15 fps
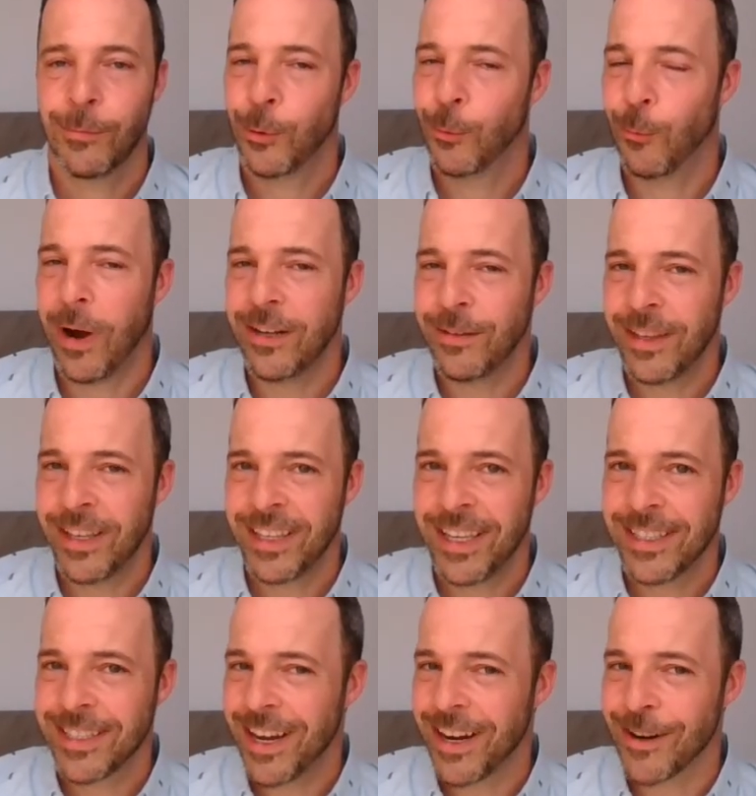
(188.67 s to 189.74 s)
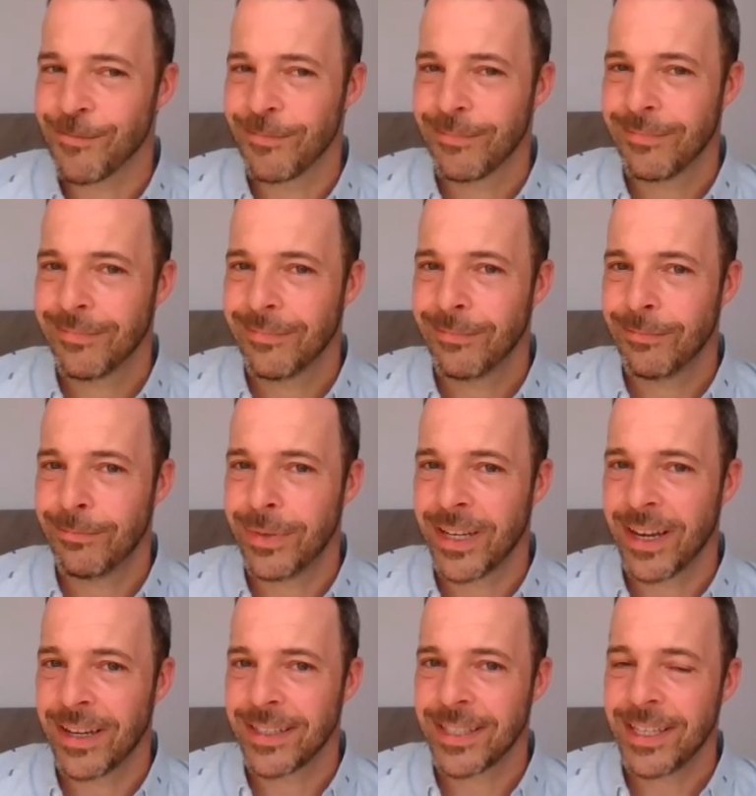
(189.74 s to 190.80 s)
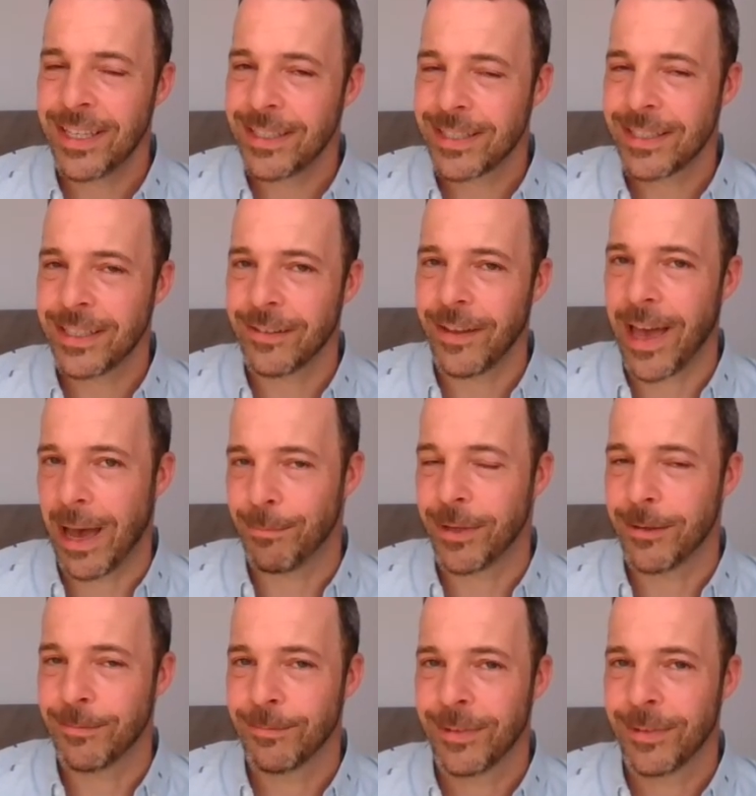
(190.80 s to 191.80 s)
Why do you think he's there? Because he's still happy.